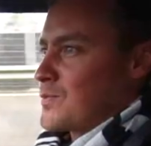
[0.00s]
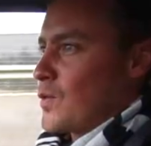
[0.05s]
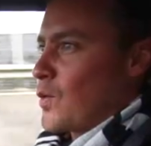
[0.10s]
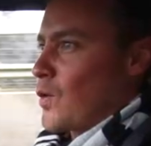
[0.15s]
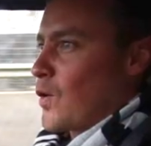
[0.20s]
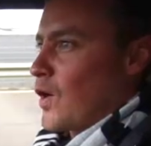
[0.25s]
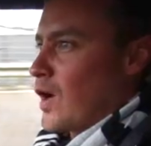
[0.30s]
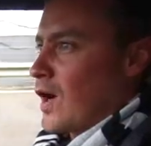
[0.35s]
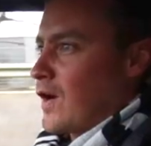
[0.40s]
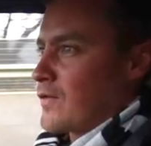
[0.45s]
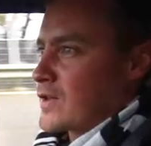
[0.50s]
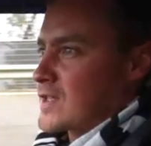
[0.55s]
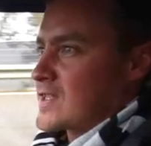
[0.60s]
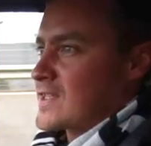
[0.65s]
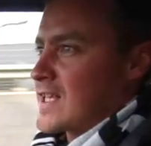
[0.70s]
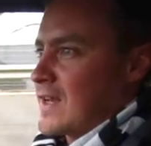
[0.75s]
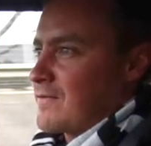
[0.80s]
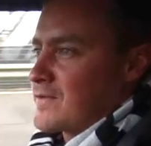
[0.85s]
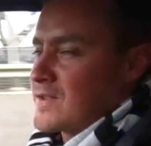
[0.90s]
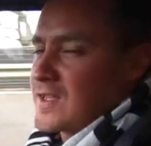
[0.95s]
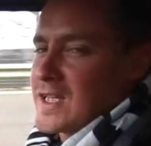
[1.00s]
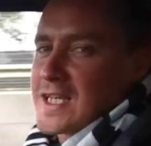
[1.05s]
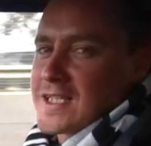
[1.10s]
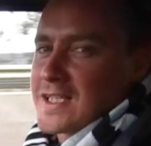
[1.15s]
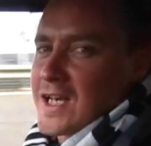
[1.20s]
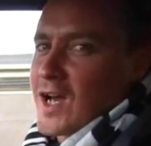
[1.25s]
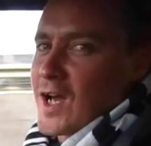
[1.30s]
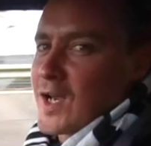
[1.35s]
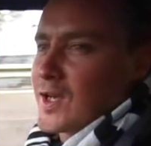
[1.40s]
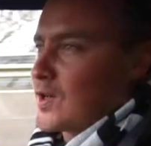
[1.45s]
more of a
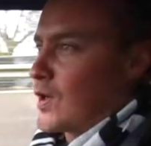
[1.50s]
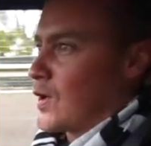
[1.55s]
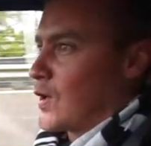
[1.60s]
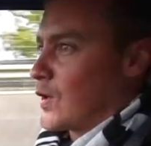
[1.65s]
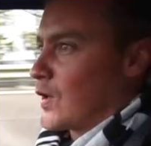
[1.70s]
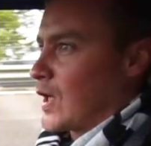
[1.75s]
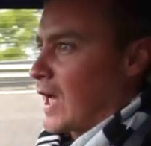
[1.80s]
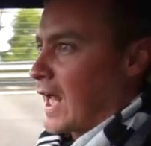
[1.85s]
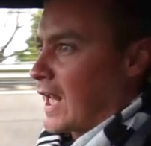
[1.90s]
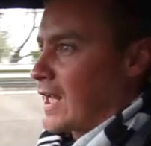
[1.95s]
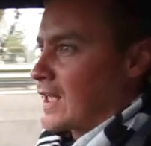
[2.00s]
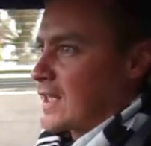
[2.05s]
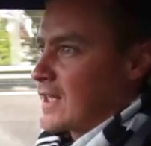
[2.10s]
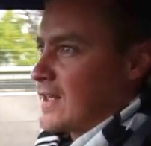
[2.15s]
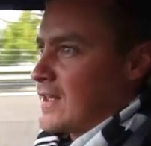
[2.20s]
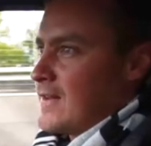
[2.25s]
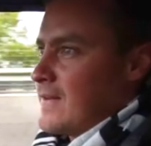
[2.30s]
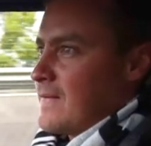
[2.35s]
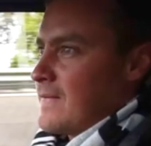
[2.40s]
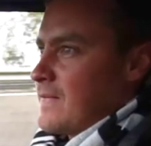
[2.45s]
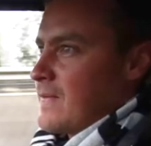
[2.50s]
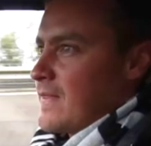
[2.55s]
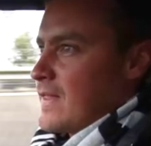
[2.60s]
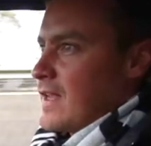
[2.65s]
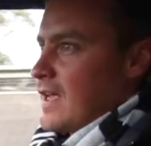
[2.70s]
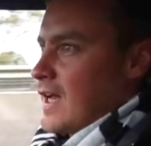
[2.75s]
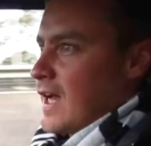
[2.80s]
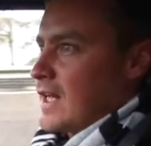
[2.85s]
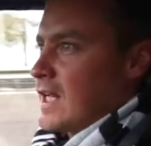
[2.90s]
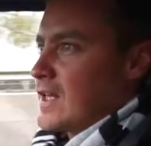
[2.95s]
70s icon and
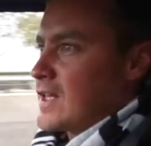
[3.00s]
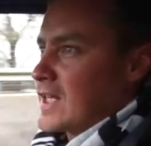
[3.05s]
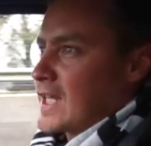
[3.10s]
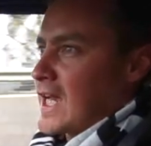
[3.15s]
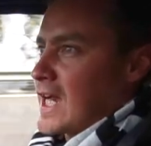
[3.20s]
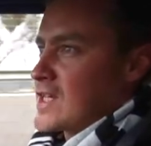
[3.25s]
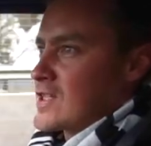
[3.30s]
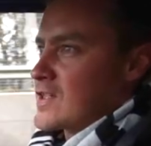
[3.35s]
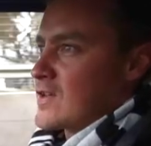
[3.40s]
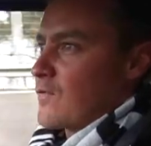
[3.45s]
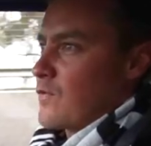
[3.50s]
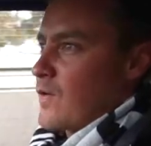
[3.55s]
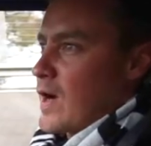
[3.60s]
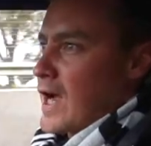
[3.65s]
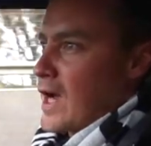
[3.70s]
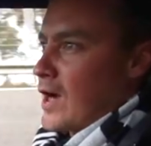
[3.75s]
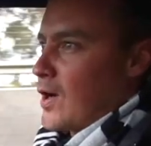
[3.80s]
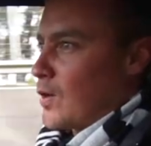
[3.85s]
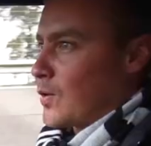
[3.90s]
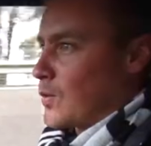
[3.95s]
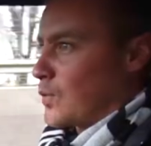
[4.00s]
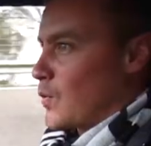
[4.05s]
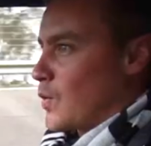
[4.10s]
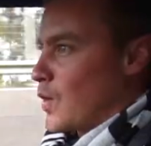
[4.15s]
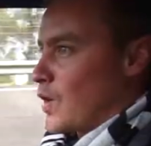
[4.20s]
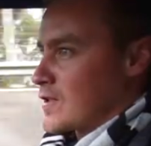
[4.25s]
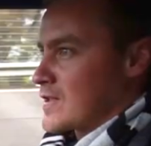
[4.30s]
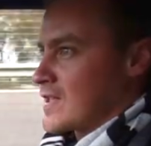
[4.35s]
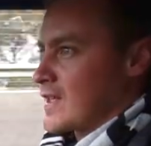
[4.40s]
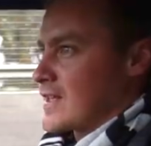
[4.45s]
an indication of where Holden
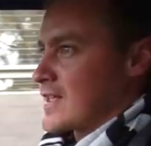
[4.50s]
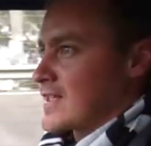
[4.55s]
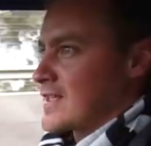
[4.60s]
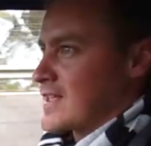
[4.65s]
was in the